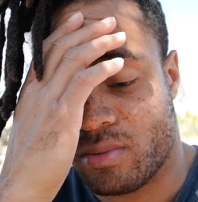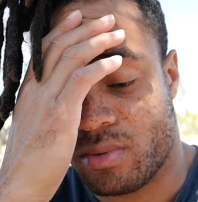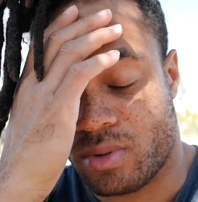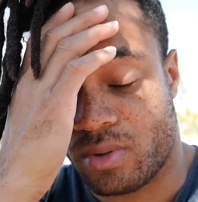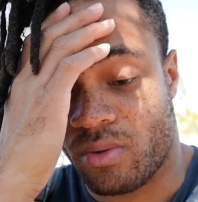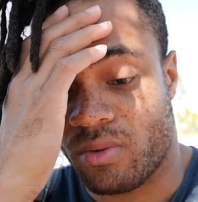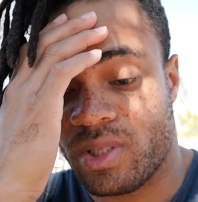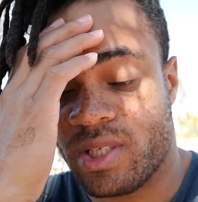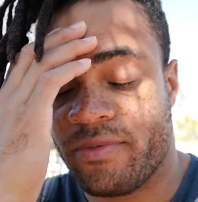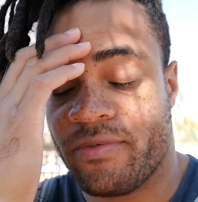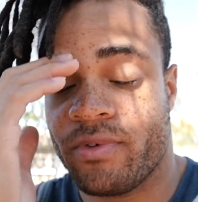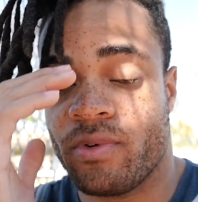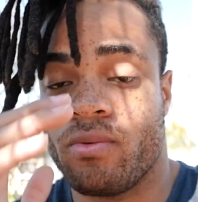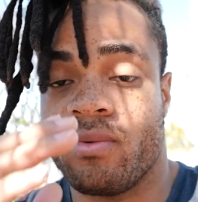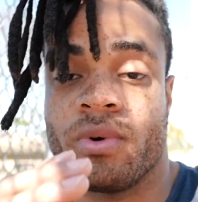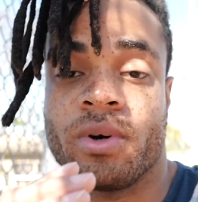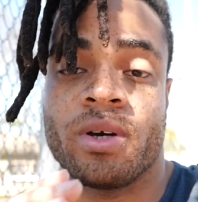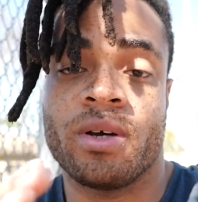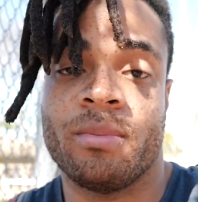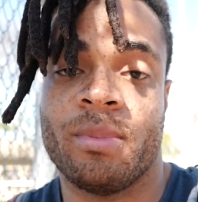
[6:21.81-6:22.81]
don't even
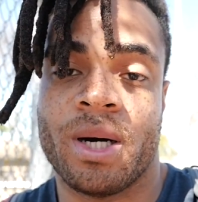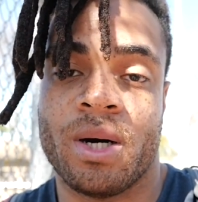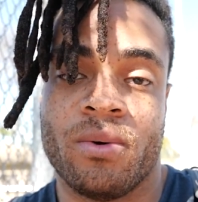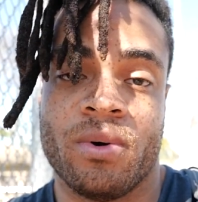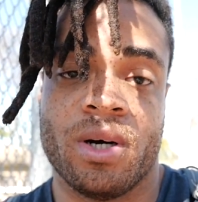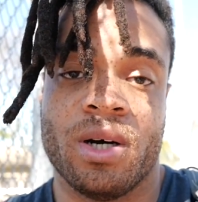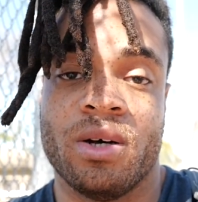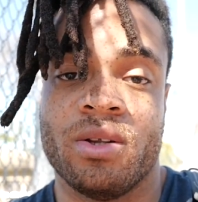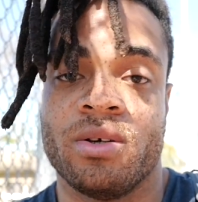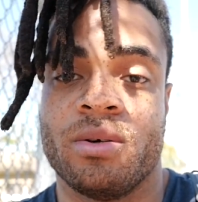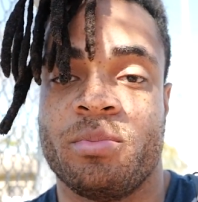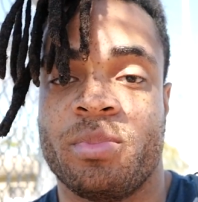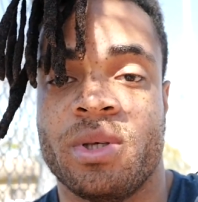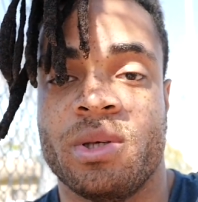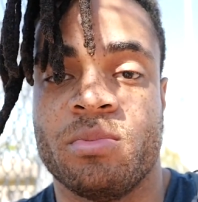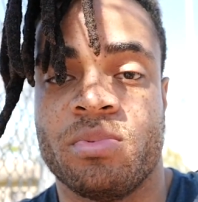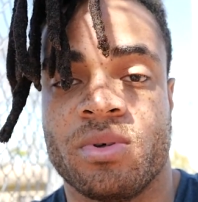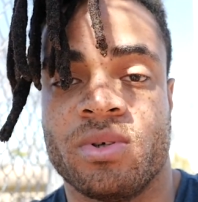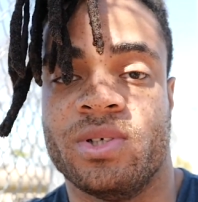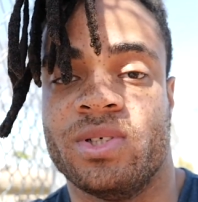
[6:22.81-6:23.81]
worry about what other
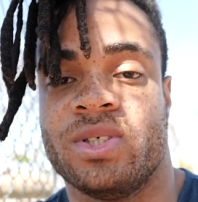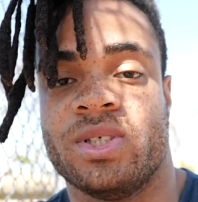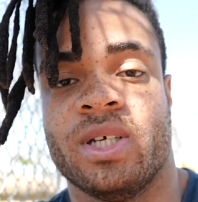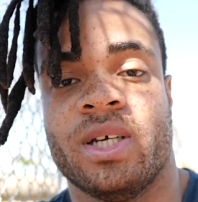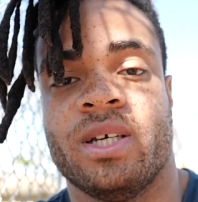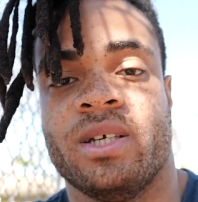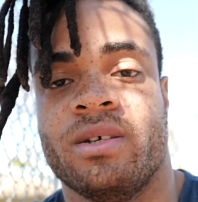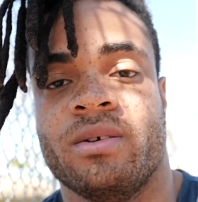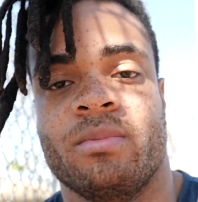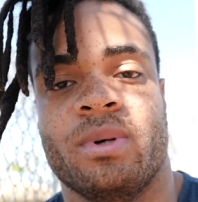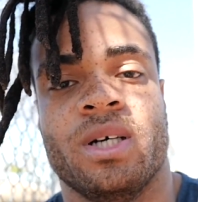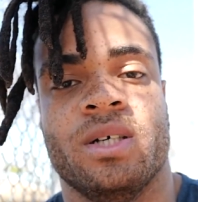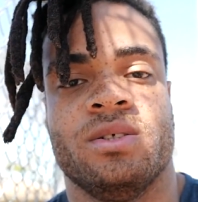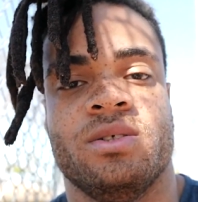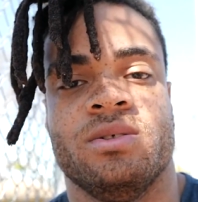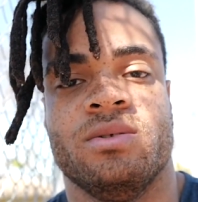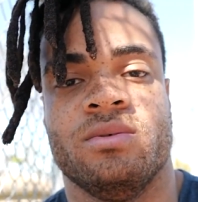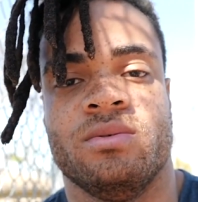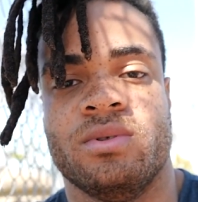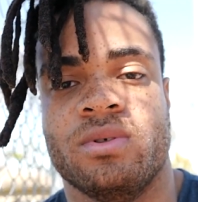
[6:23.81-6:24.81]
people are saying about
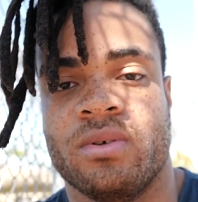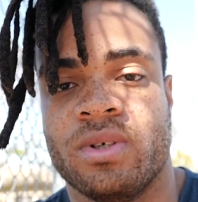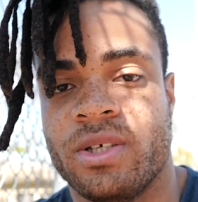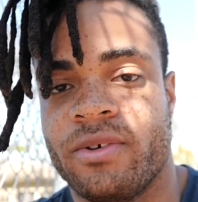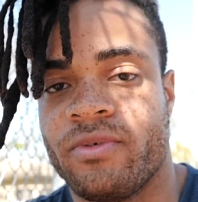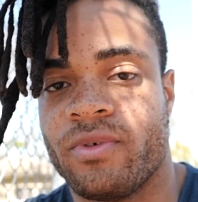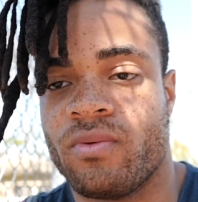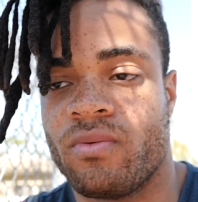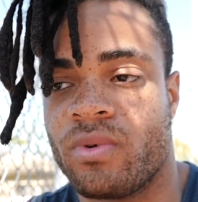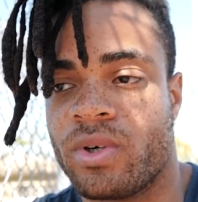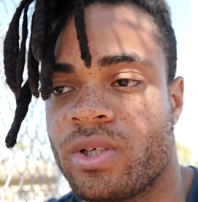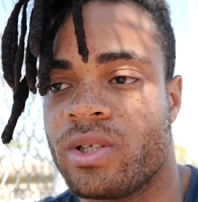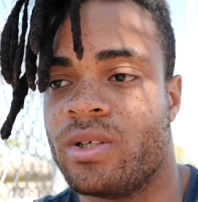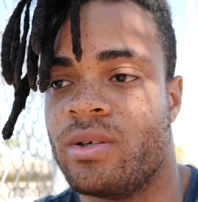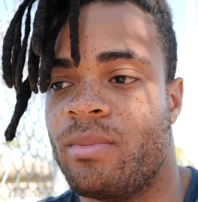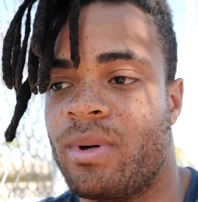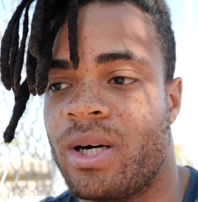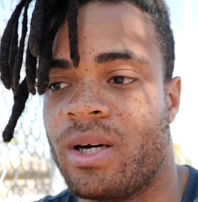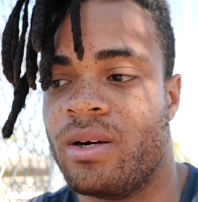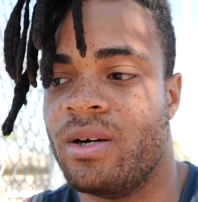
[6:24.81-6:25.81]
you. Don't even worry
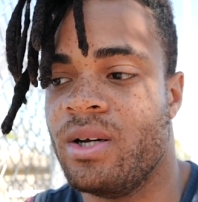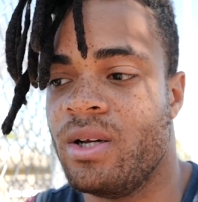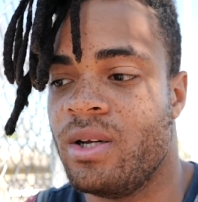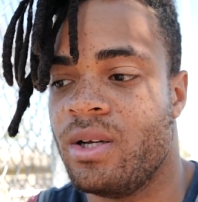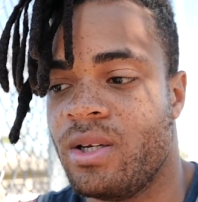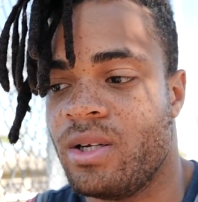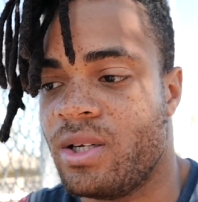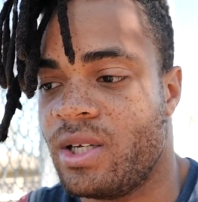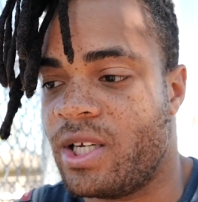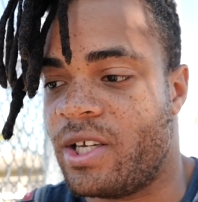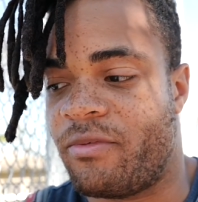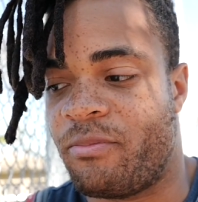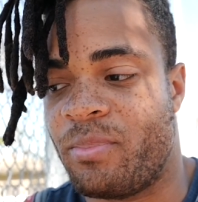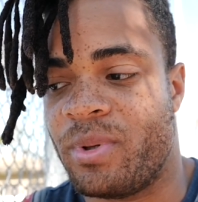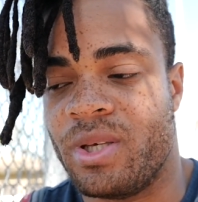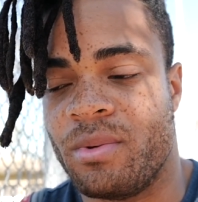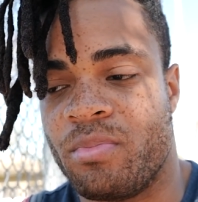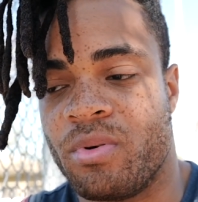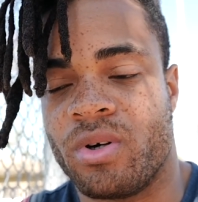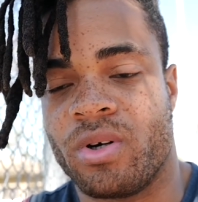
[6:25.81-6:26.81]
about if
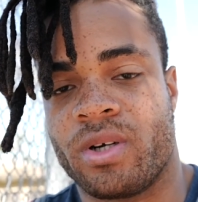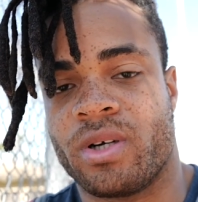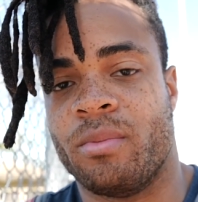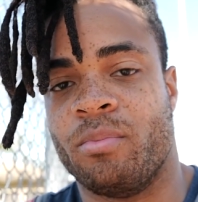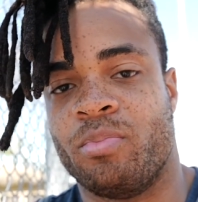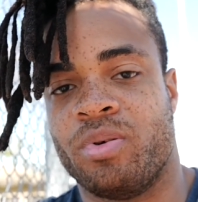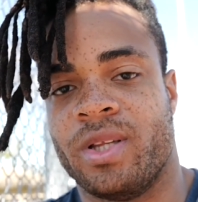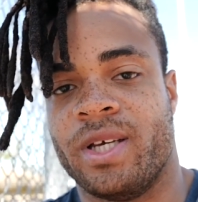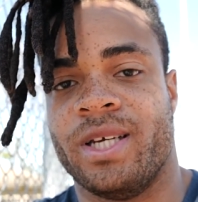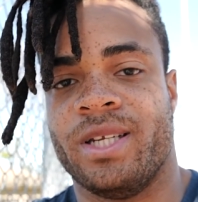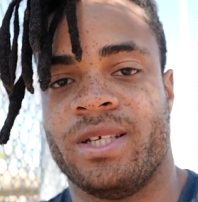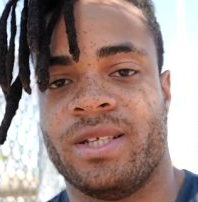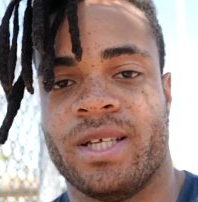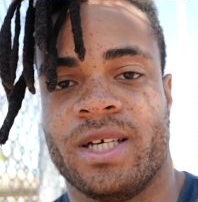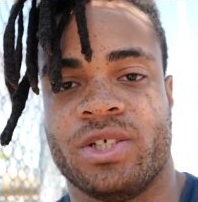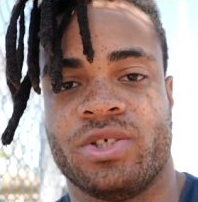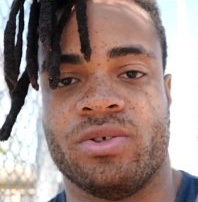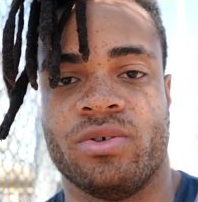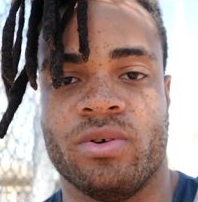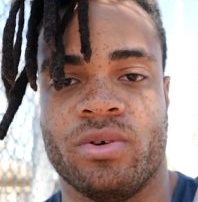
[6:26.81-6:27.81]
people are complaining
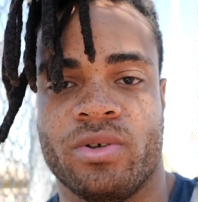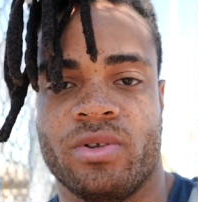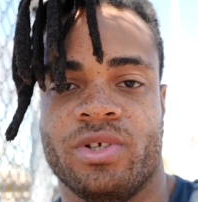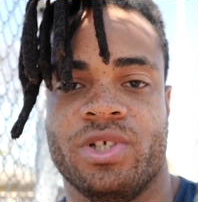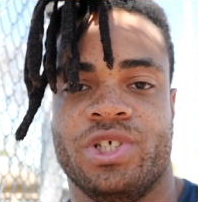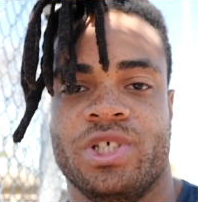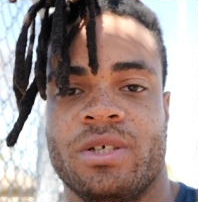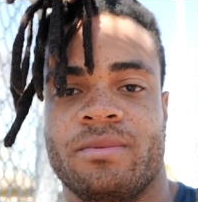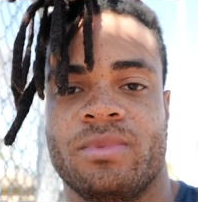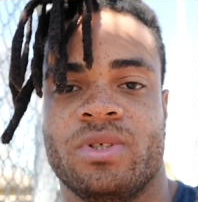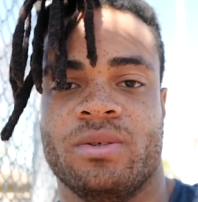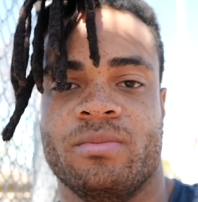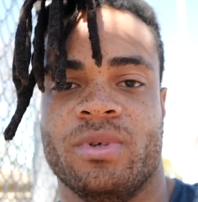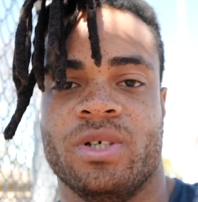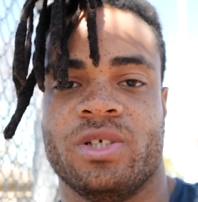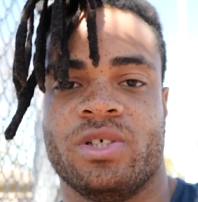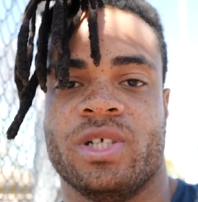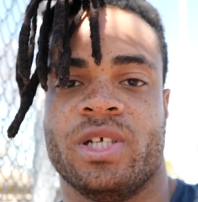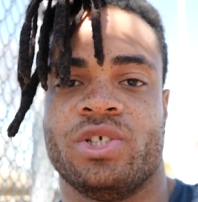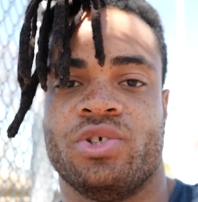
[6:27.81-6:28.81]
that you go to the gym too
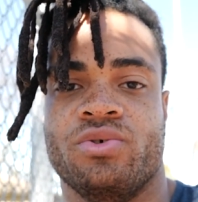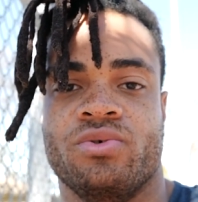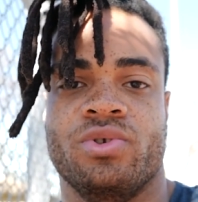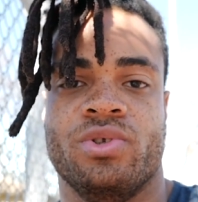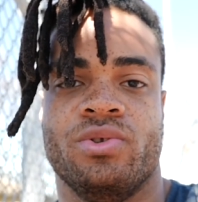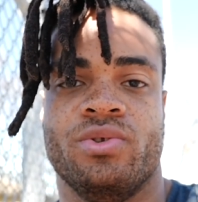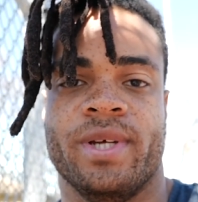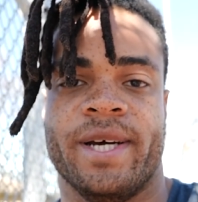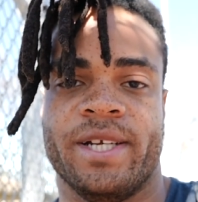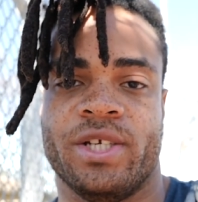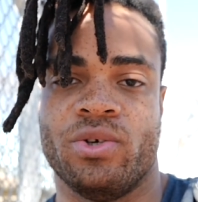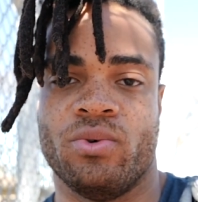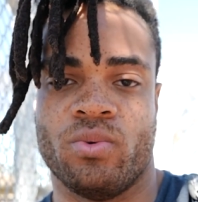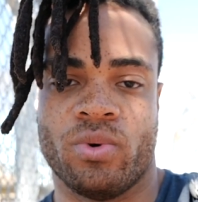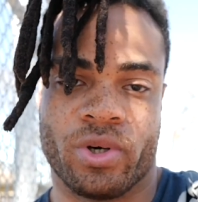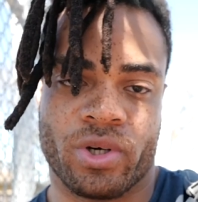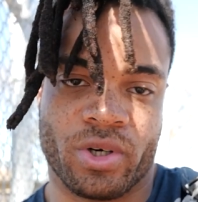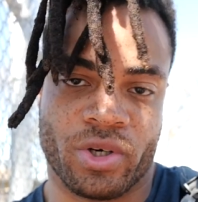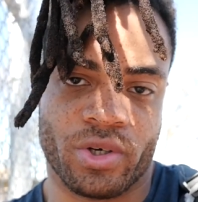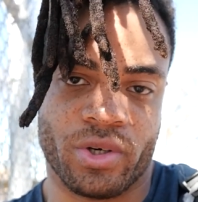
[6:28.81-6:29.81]
much, that you
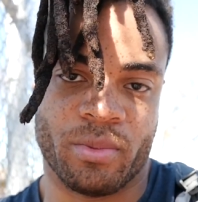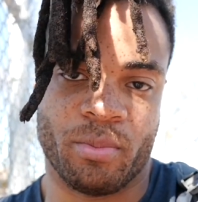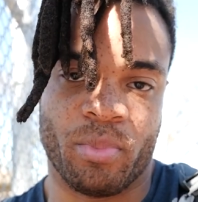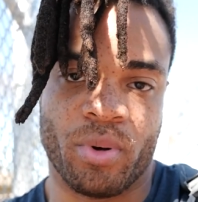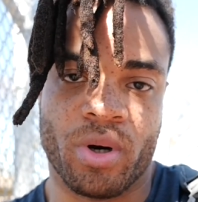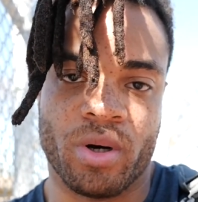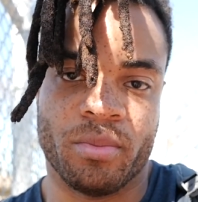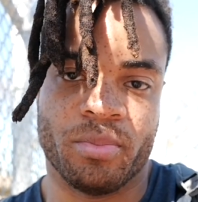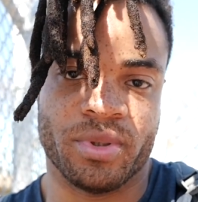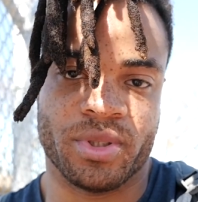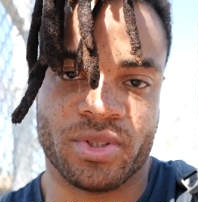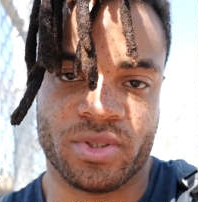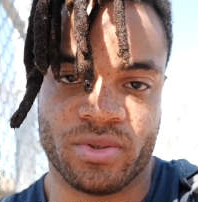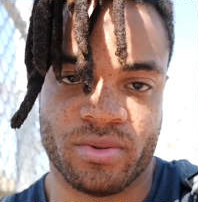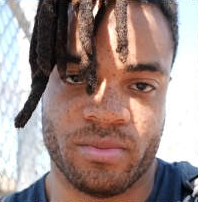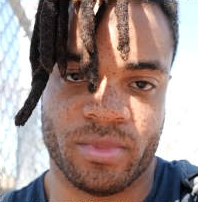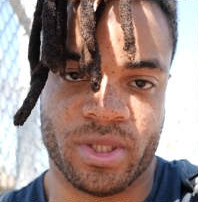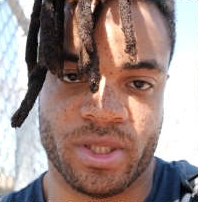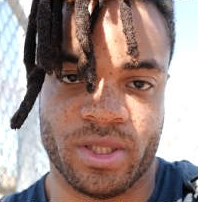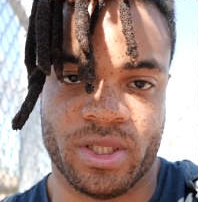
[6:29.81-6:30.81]
work on your purpose too
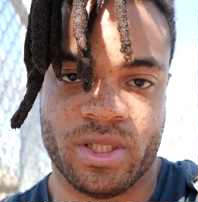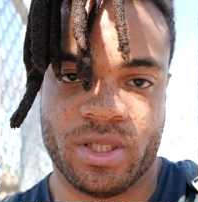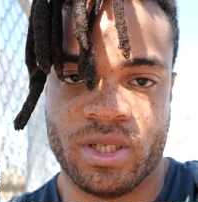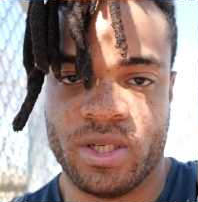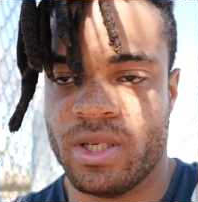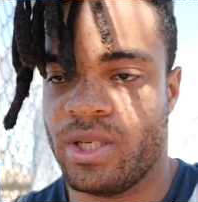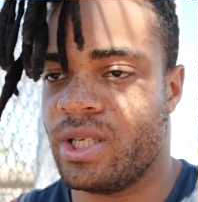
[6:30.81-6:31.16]
much.